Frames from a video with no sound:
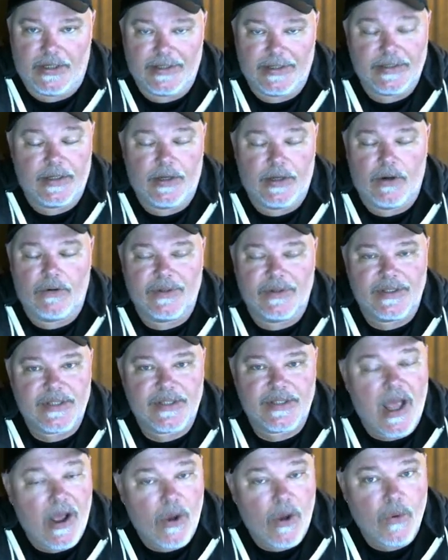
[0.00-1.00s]
And it's
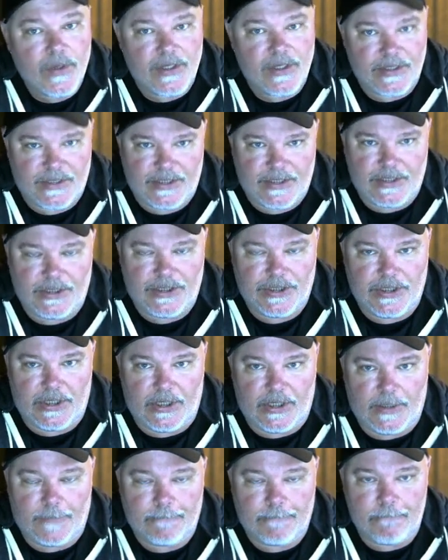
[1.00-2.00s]
how he's teaching it.